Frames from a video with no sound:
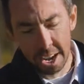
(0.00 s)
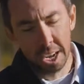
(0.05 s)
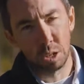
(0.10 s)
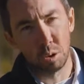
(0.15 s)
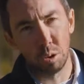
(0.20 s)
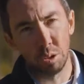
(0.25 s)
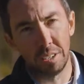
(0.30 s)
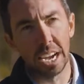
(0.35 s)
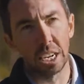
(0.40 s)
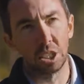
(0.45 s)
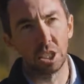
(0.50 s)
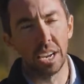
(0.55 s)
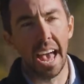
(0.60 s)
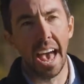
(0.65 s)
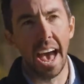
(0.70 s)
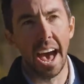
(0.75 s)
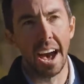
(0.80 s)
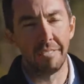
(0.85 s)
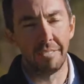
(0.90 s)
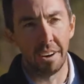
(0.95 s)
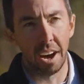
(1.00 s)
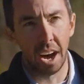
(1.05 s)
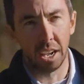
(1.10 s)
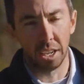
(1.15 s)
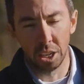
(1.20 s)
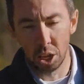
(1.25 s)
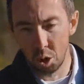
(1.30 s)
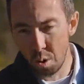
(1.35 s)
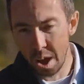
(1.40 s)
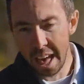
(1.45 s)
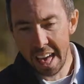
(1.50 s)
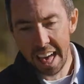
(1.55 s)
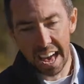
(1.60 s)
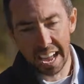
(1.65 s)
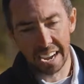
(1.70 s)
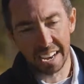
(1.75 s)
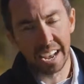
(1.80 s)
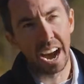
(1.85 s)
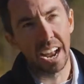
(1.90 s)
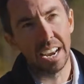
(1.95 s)
so it's actually half hollow
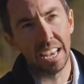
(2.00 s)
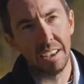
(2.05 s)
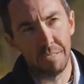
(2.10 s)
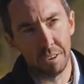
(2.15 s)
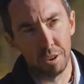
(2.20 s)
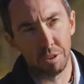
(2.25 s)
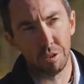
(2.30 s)
and got even